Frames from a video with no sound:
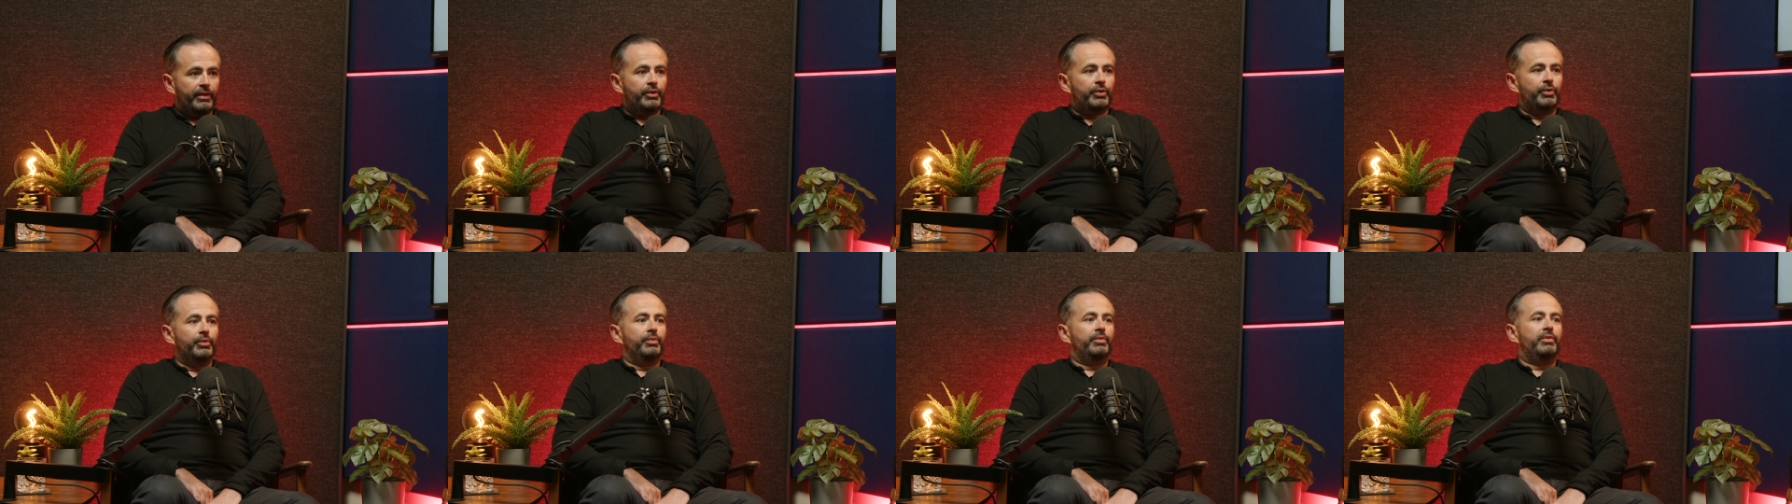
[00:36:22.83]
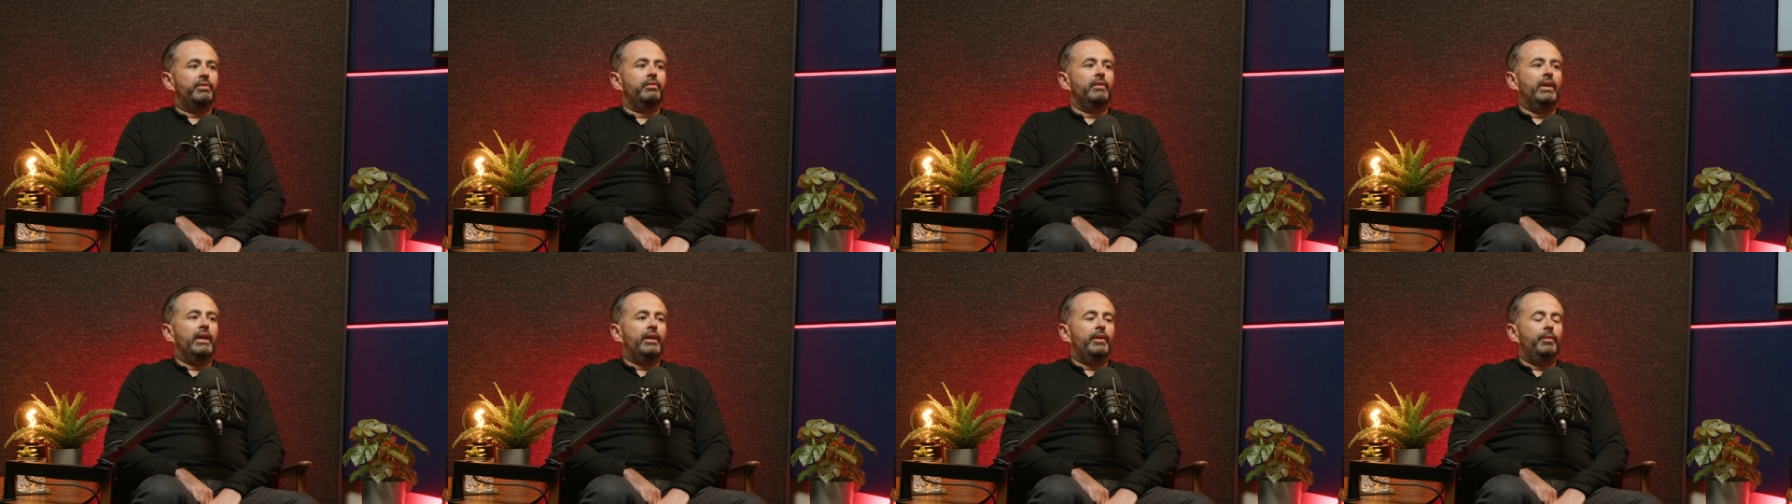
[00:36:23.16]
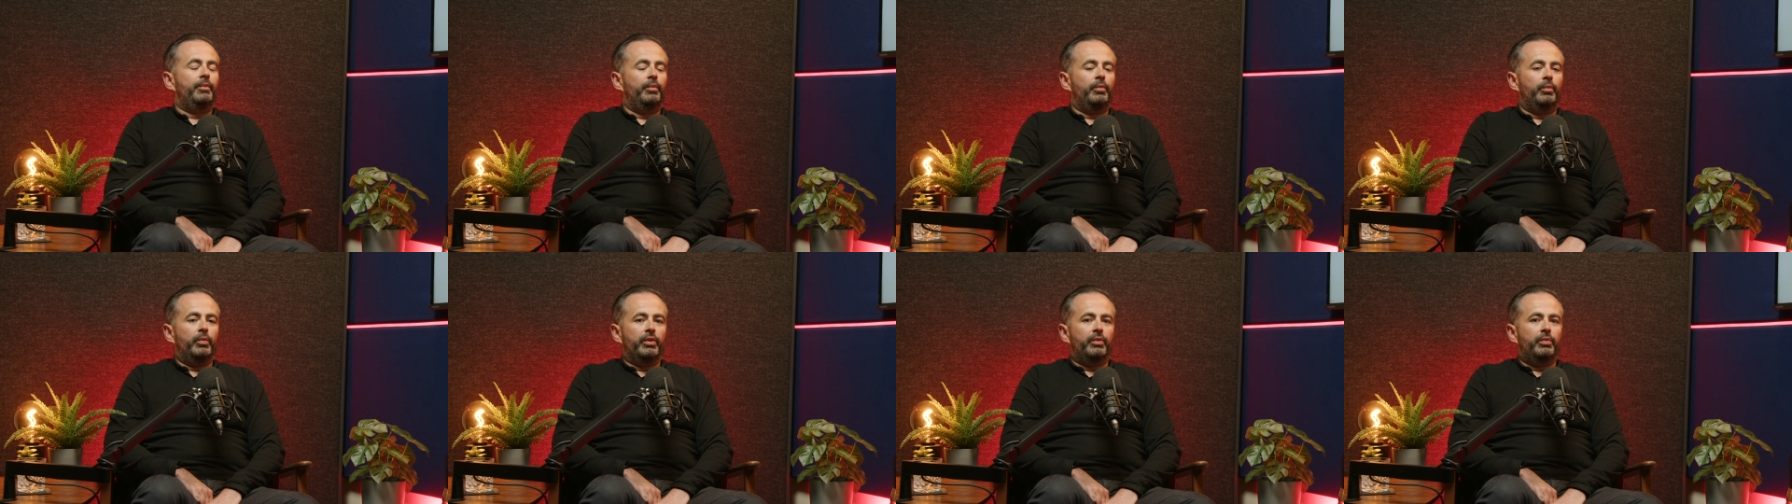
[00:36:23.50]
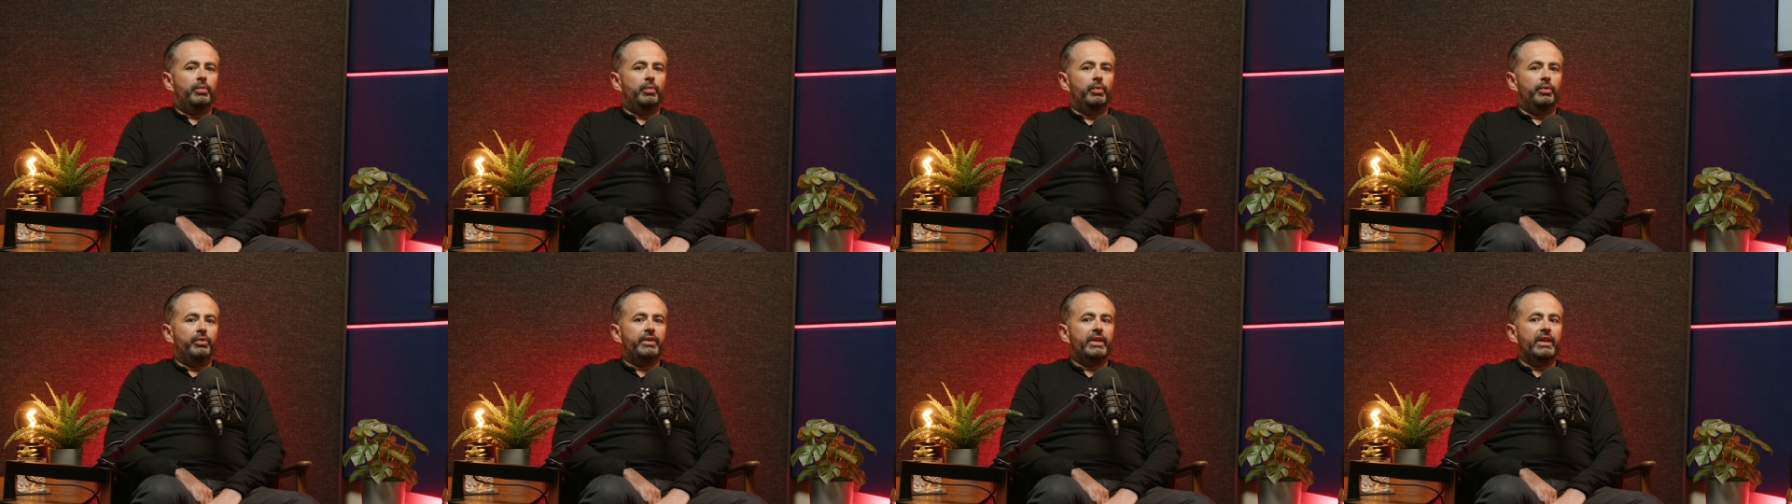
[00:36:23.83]
So
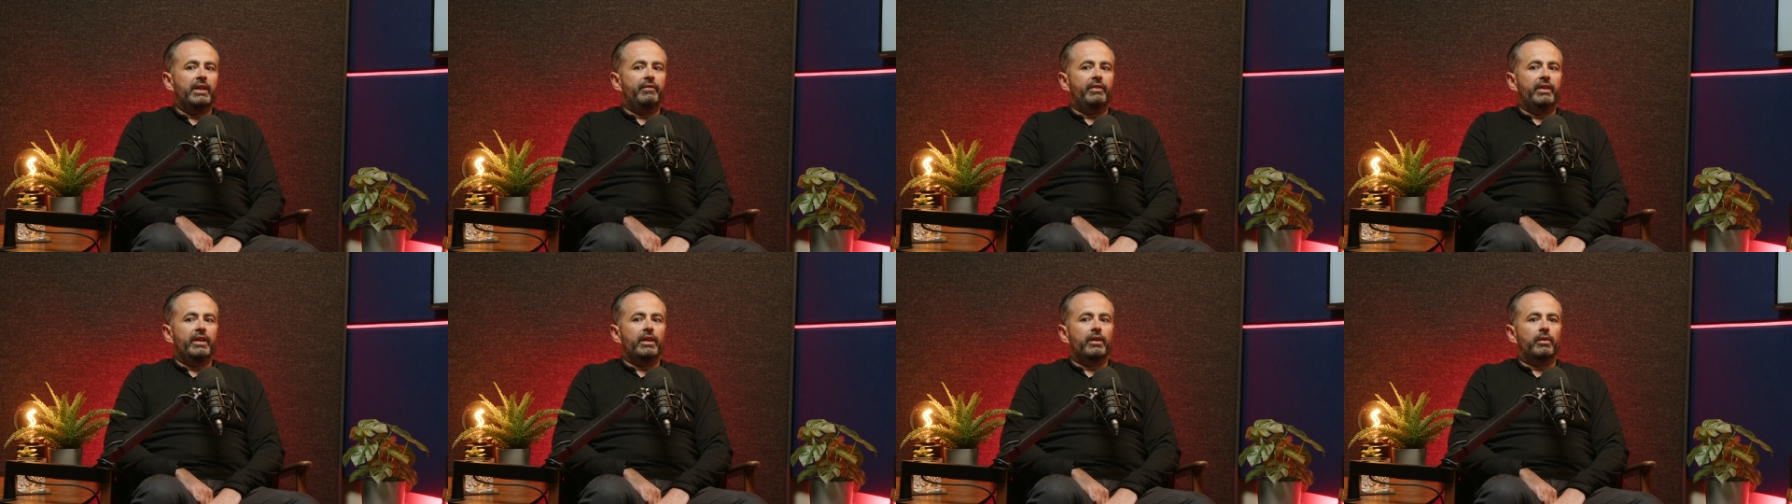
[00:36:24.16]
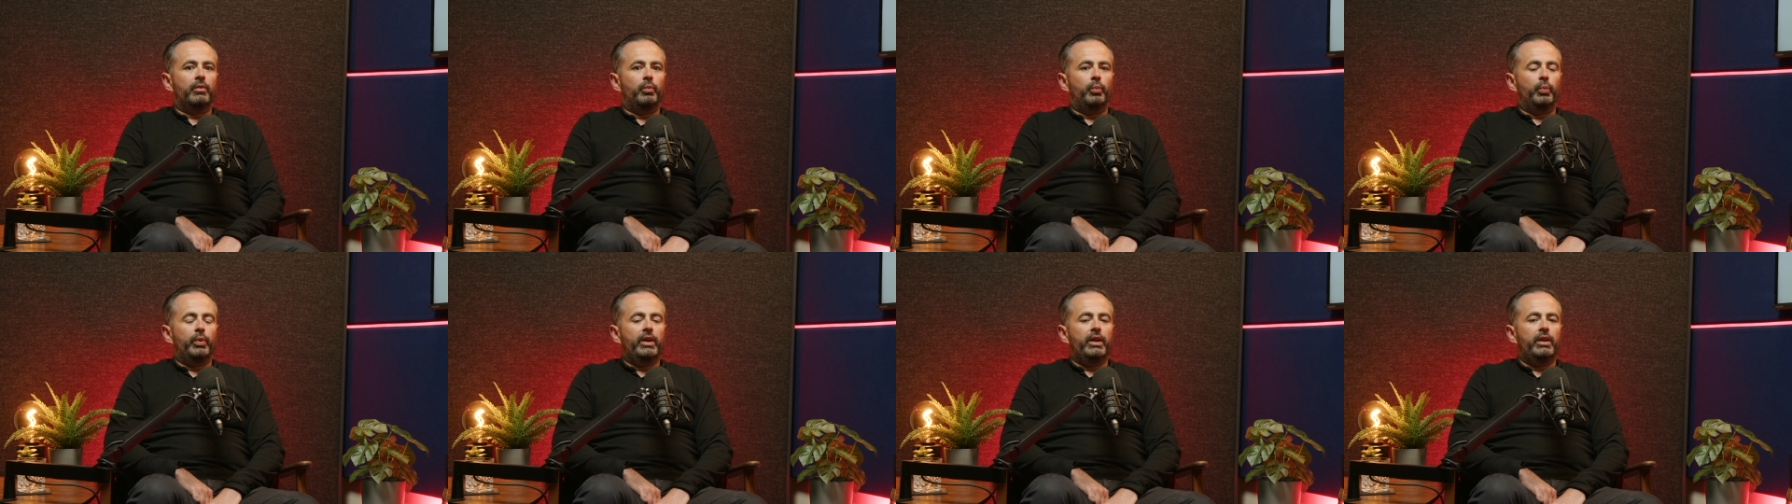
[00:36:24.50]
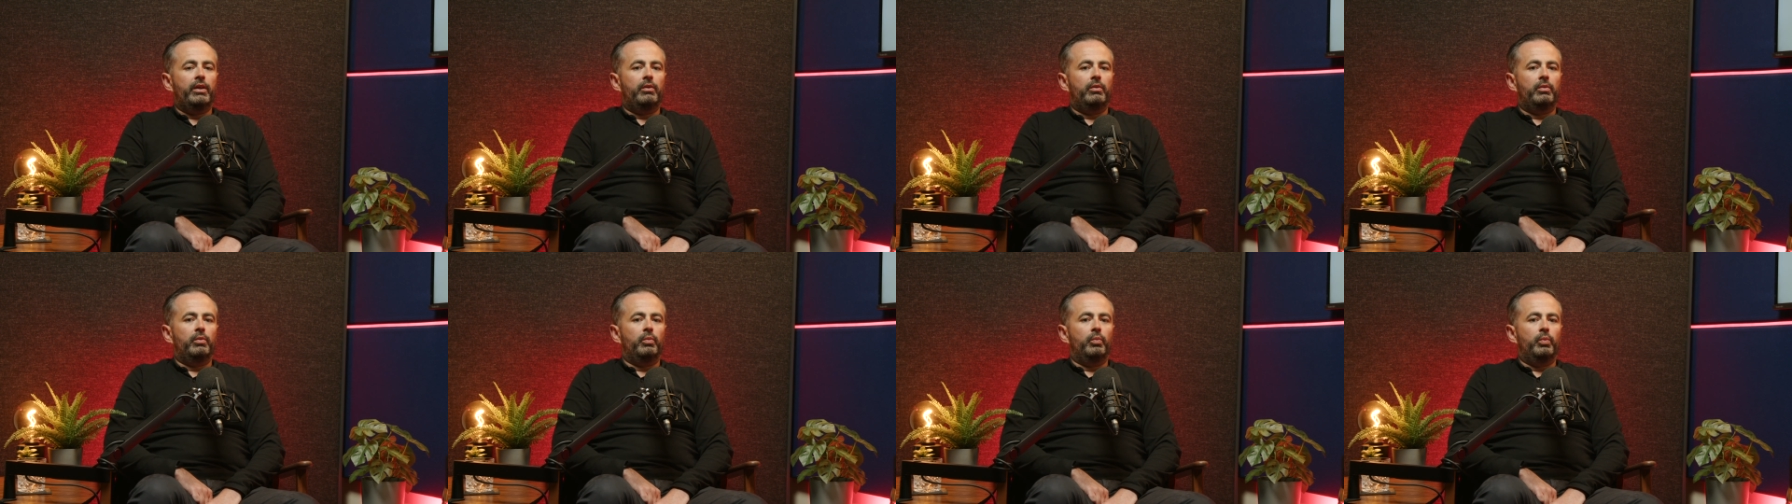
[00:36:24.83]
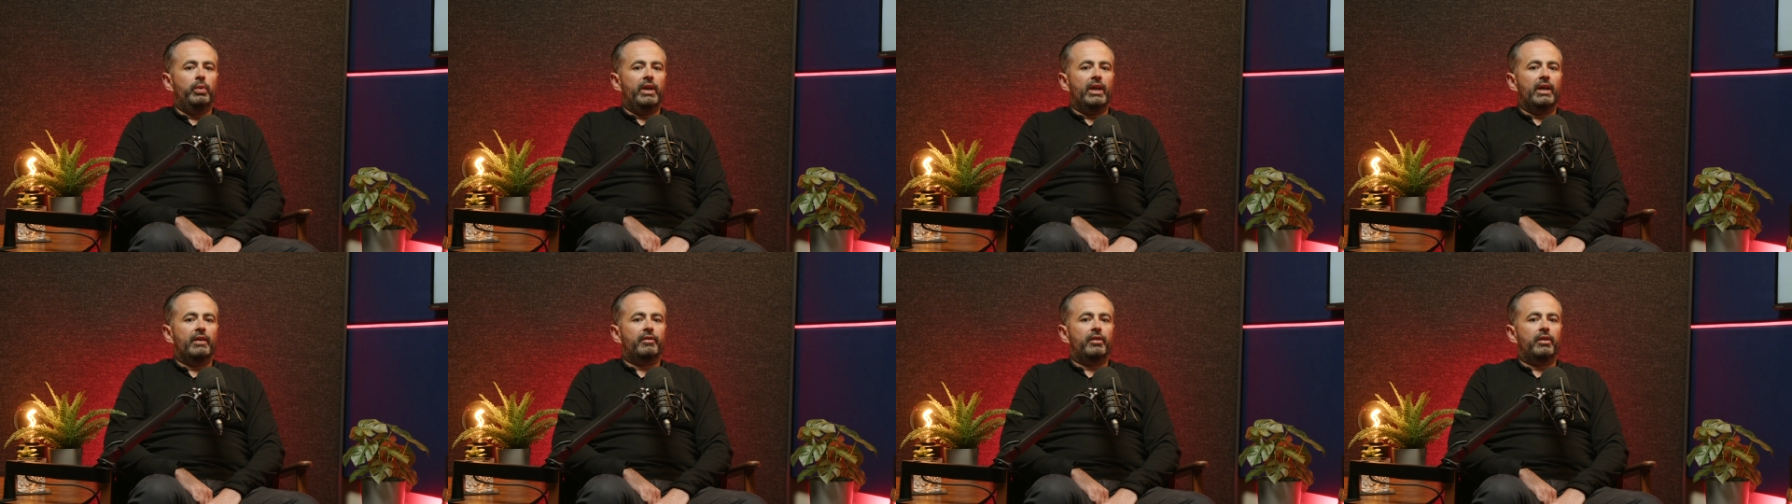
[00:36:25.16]
with Data Beta,
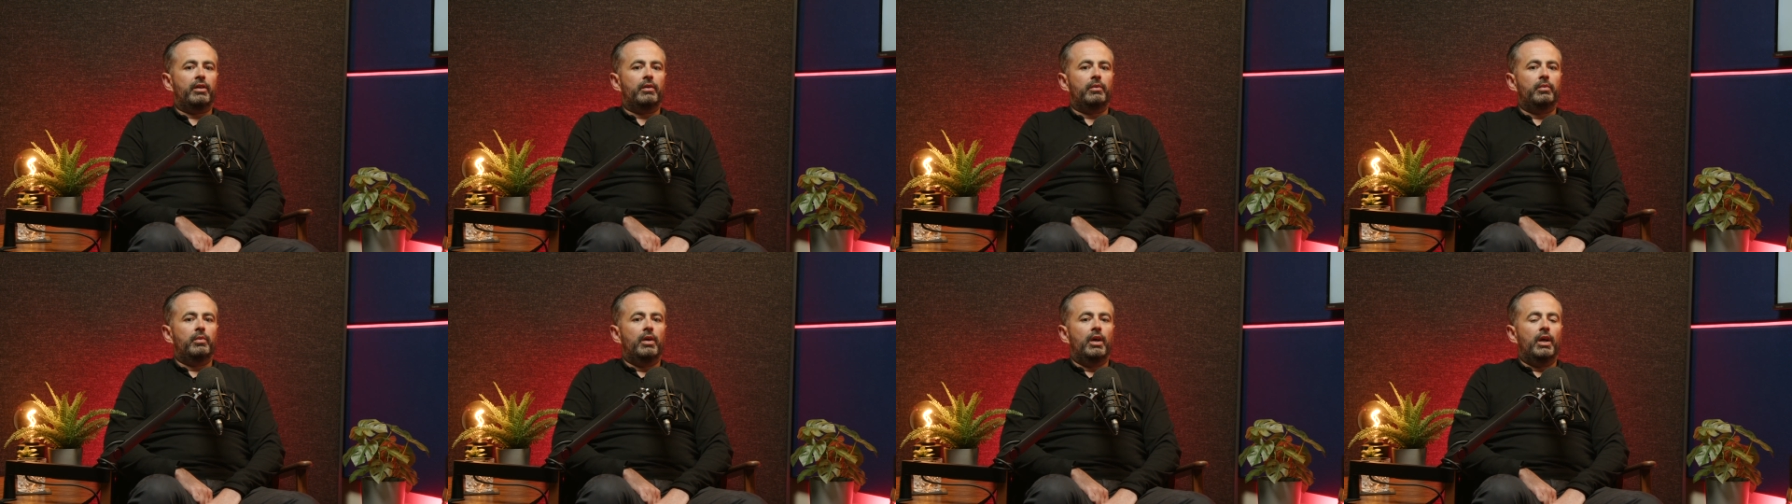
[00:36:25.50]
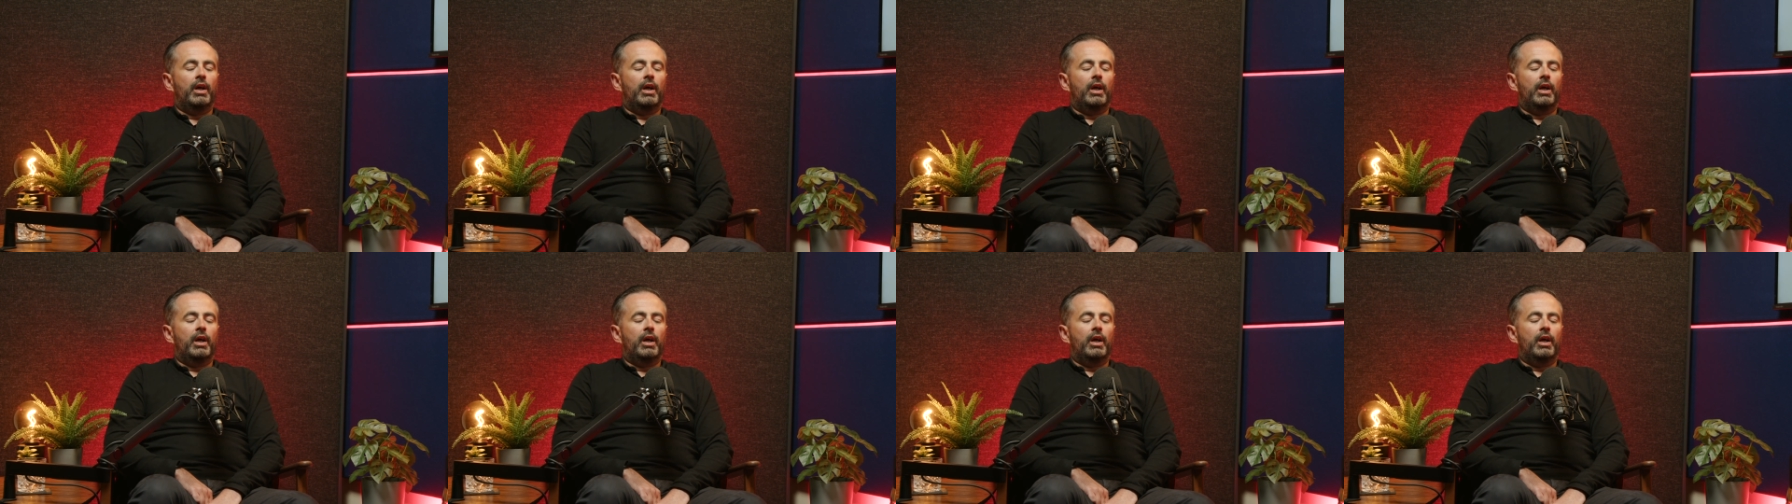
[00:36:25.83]
we have a